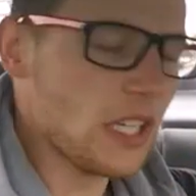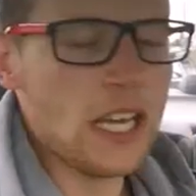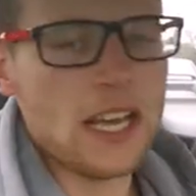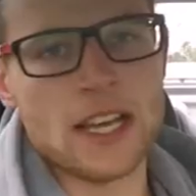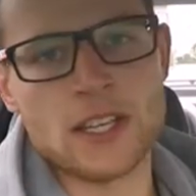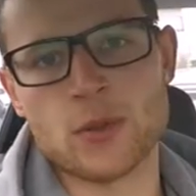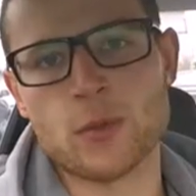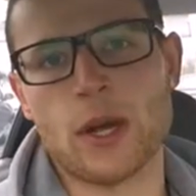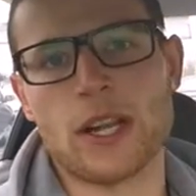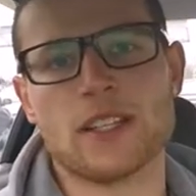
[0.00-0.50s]

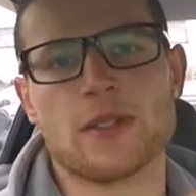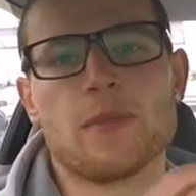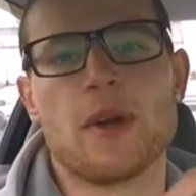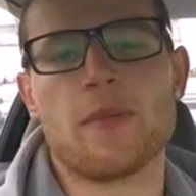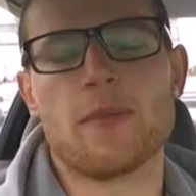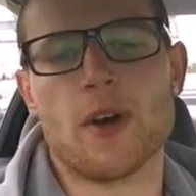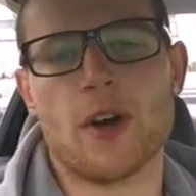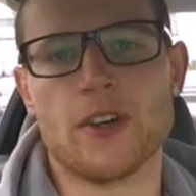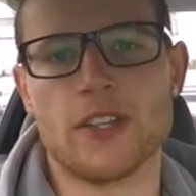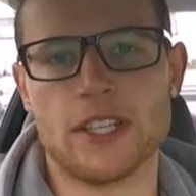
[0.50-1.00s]
as well as my
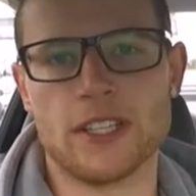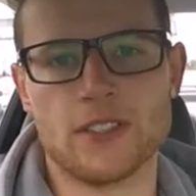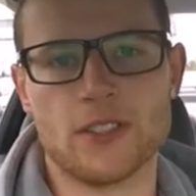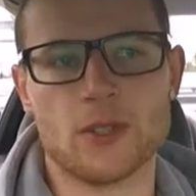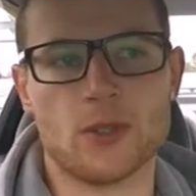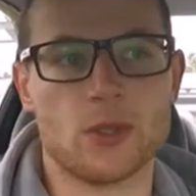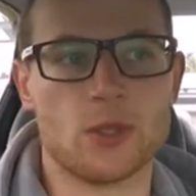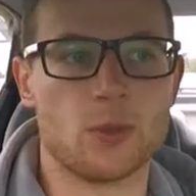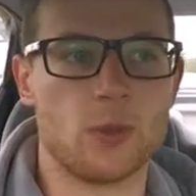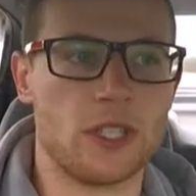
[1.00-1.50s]
protein
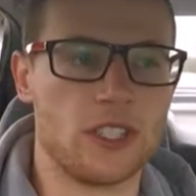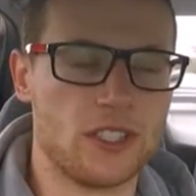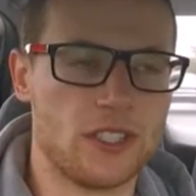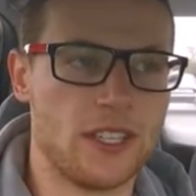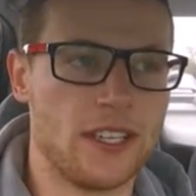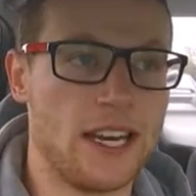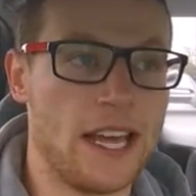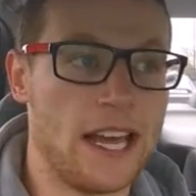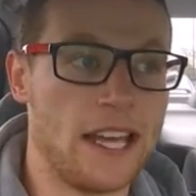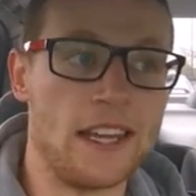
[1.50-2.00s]
source, which
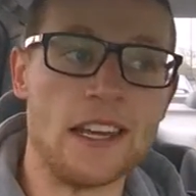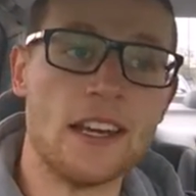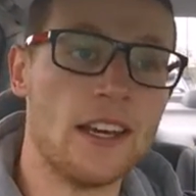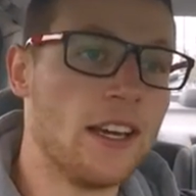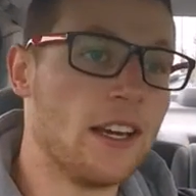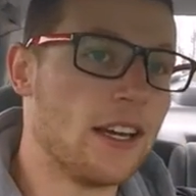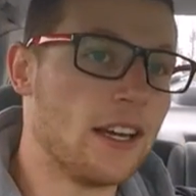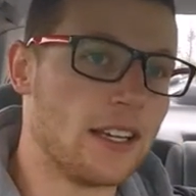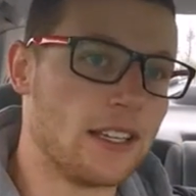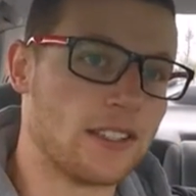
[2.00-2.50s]
today
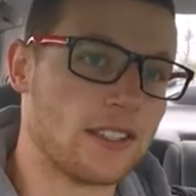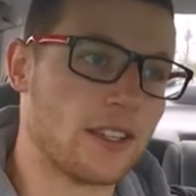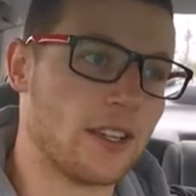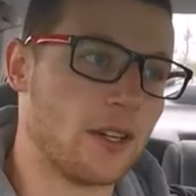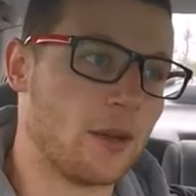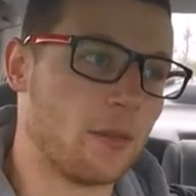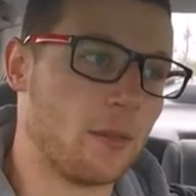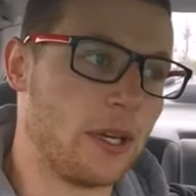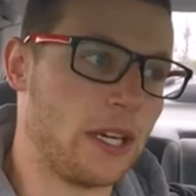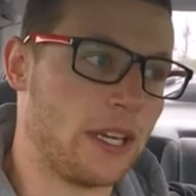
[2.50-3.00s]
is going
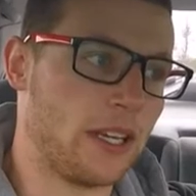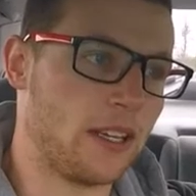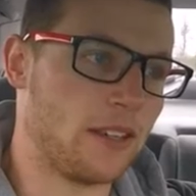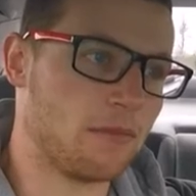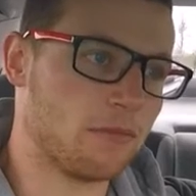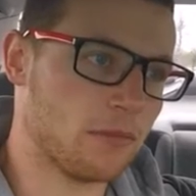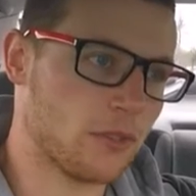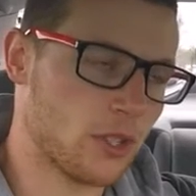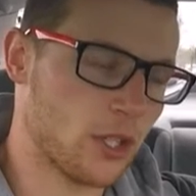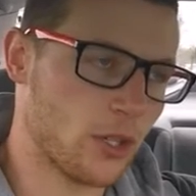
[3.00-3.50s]
to be
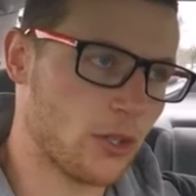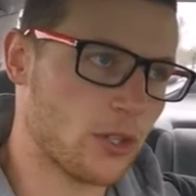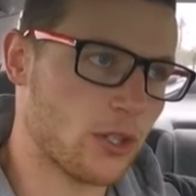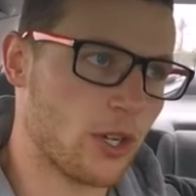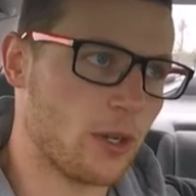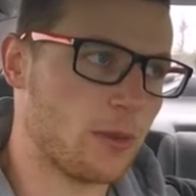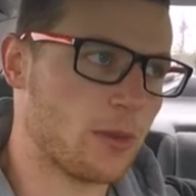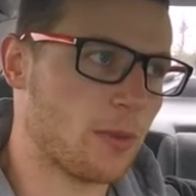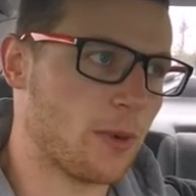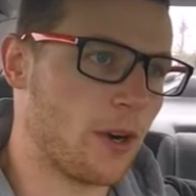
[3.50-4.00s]
two
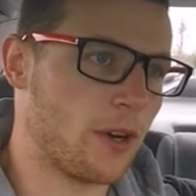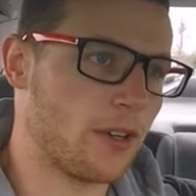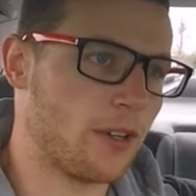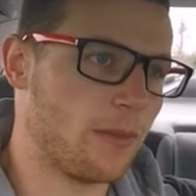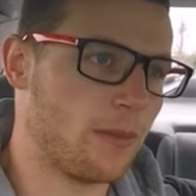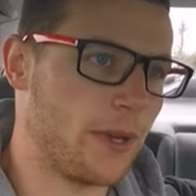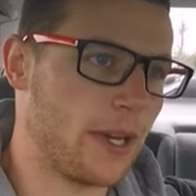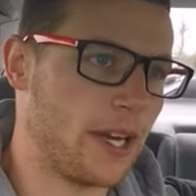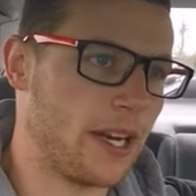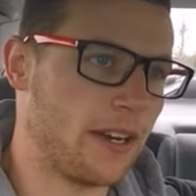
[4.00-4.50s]
scoops
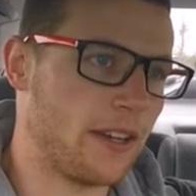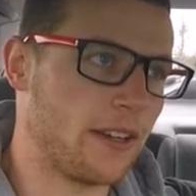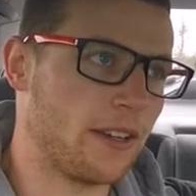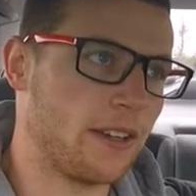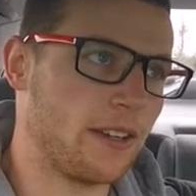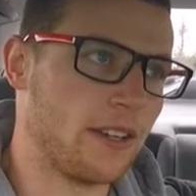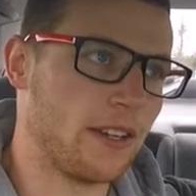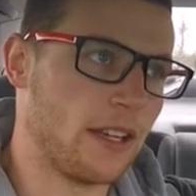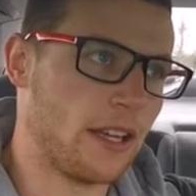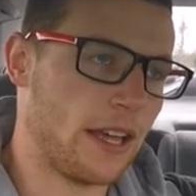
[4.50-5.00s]
protein powder
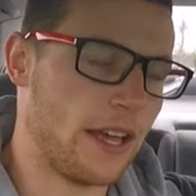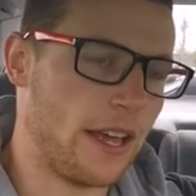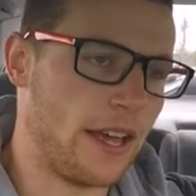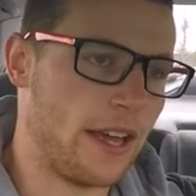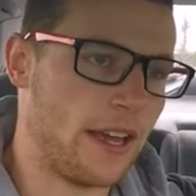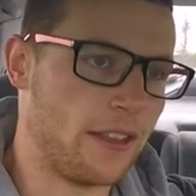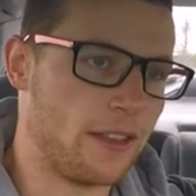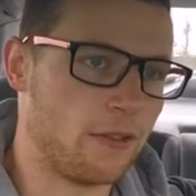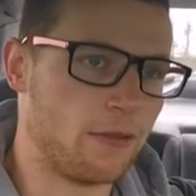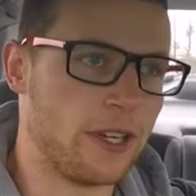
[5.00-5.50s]

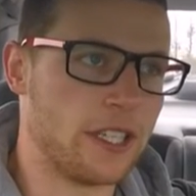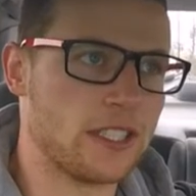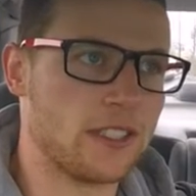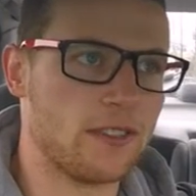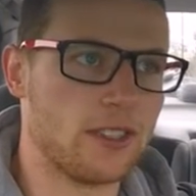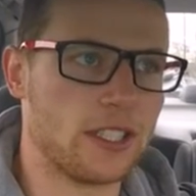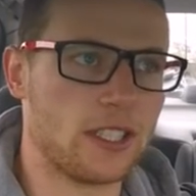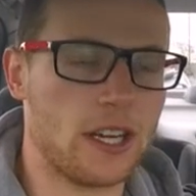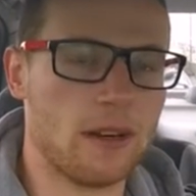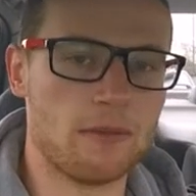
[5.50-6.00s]
and the rest
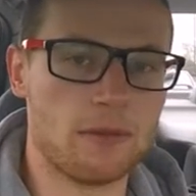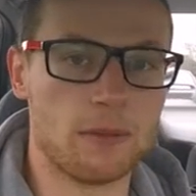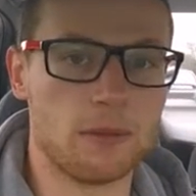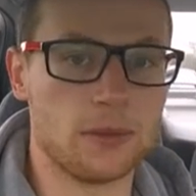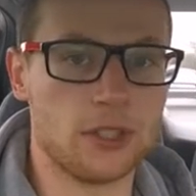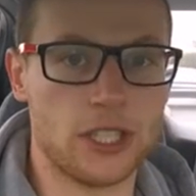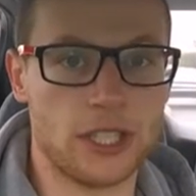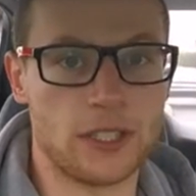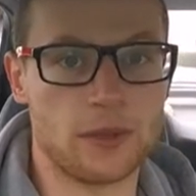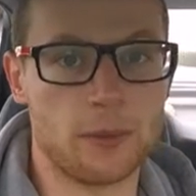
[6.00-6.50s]
of it come from
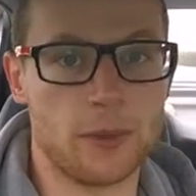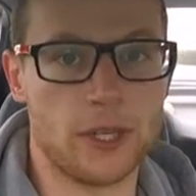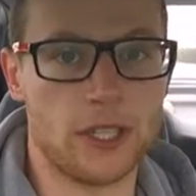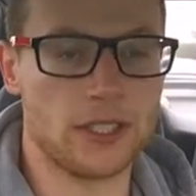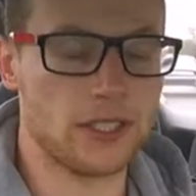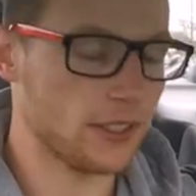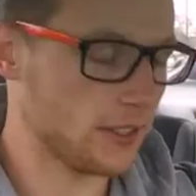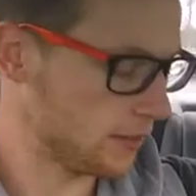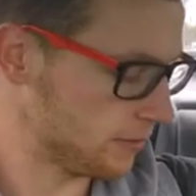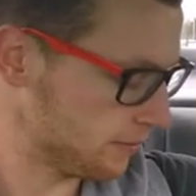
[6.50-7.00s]
chicken
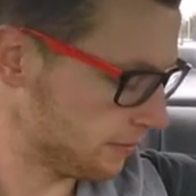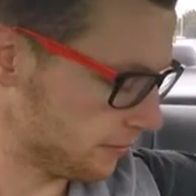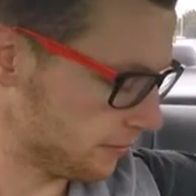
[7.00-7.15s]
breast.